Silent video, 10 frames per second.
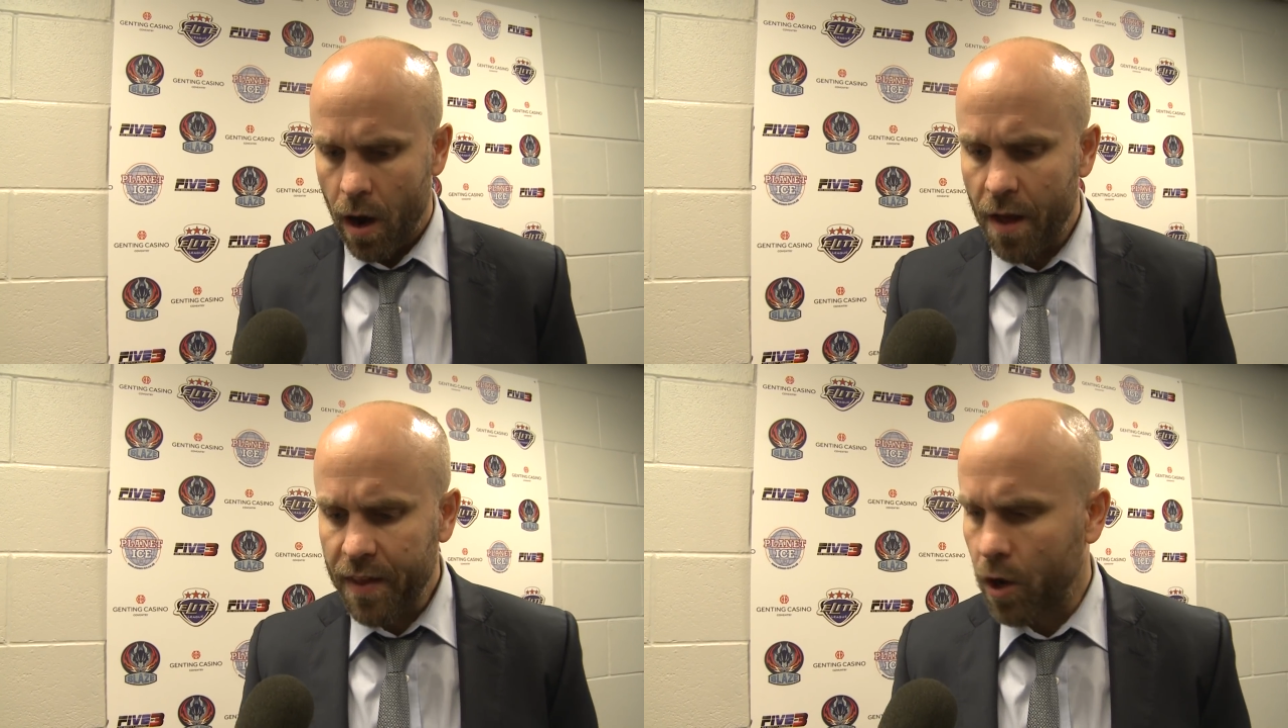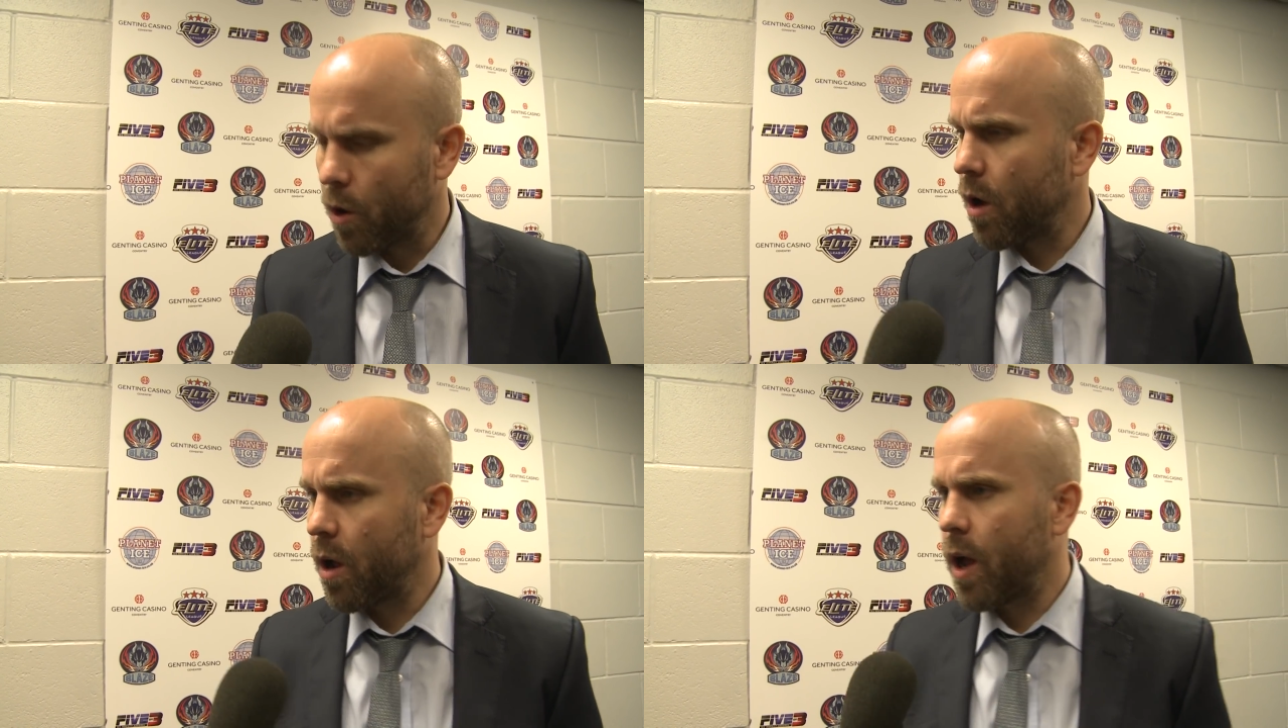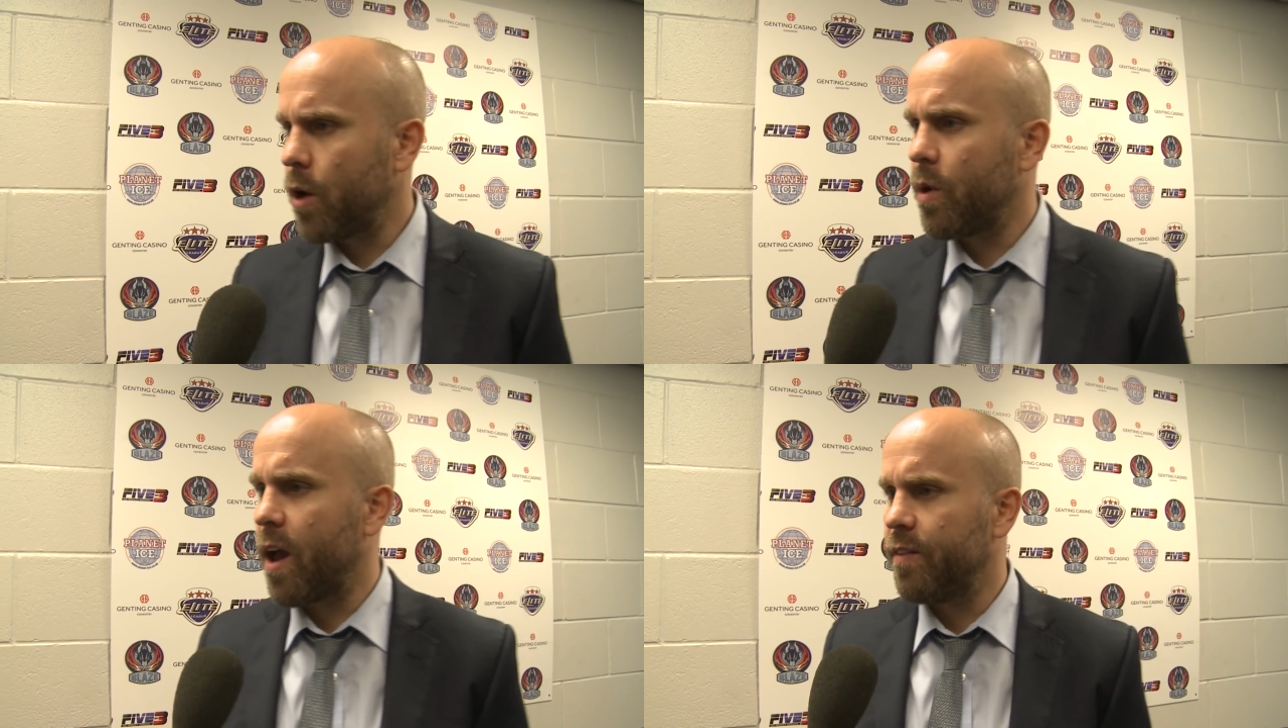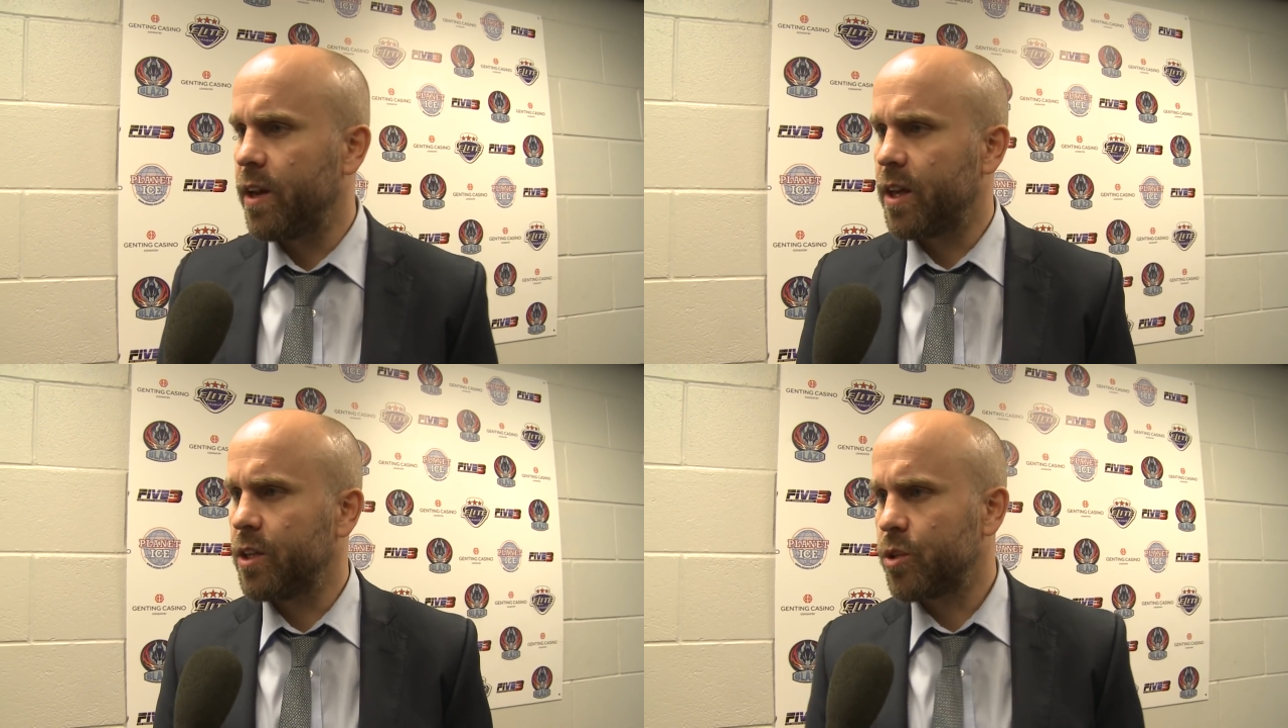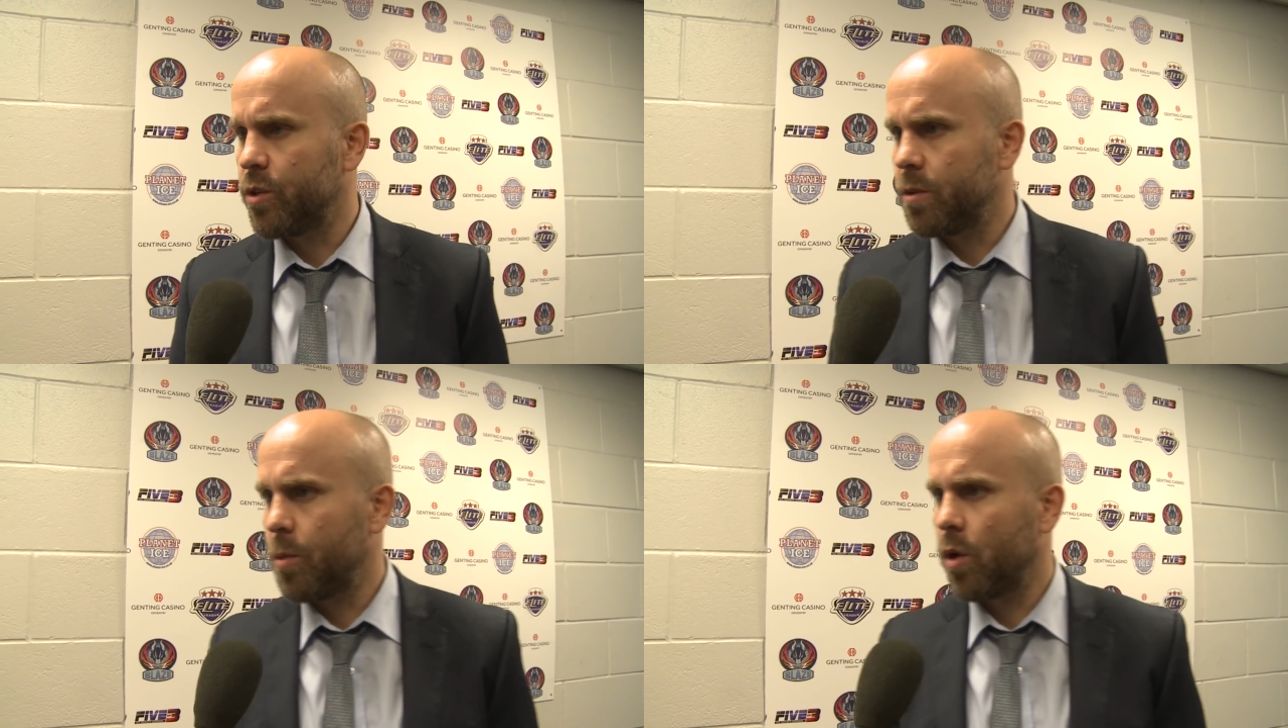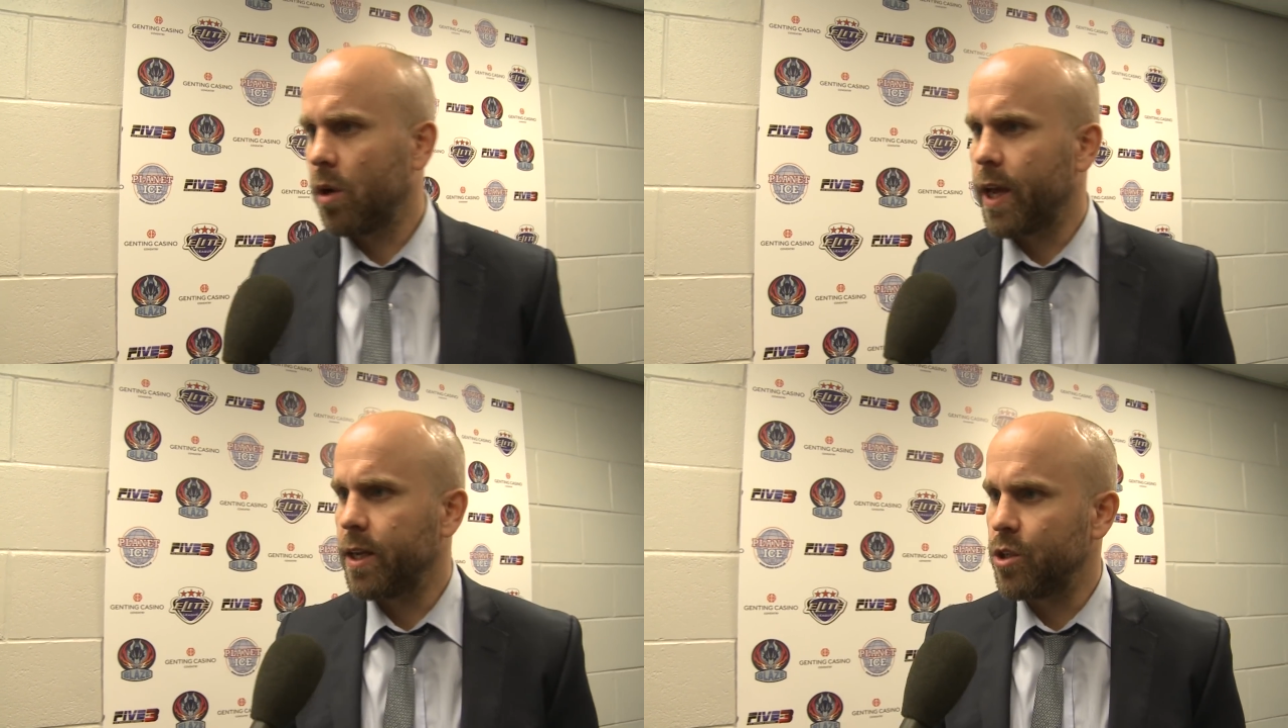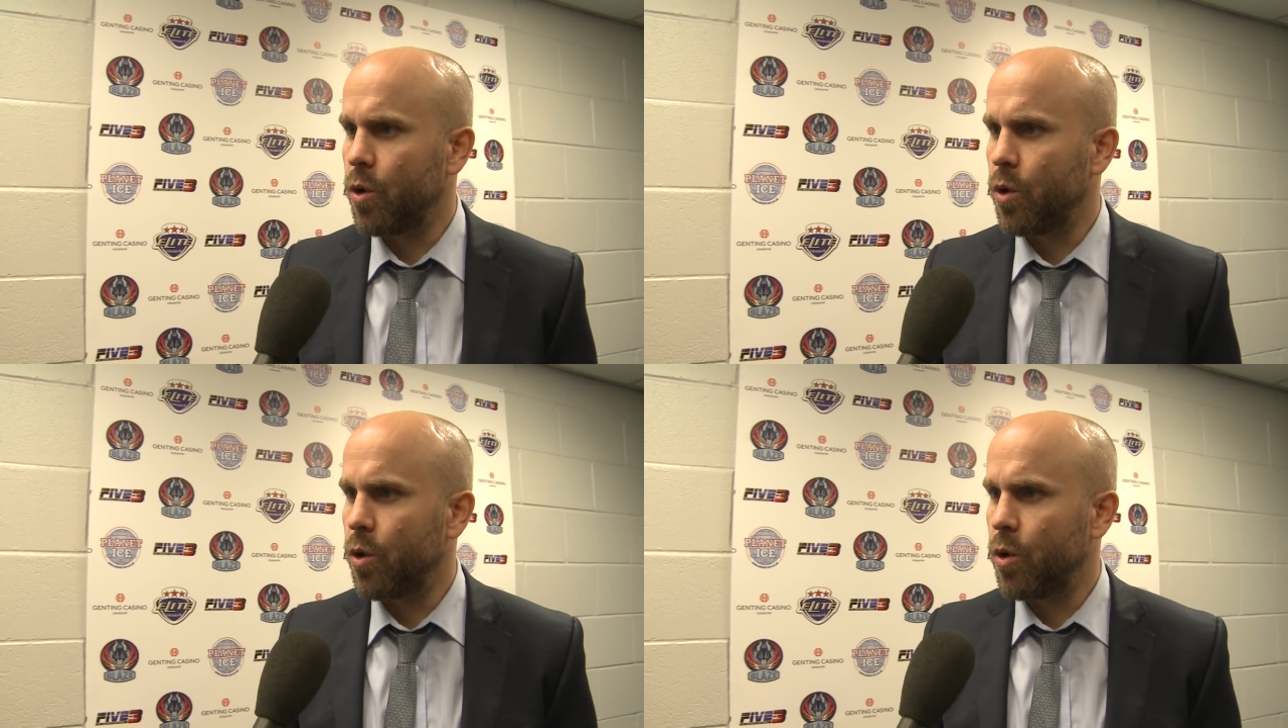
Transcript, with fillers: I think uh, I don't have any concerns about our legs.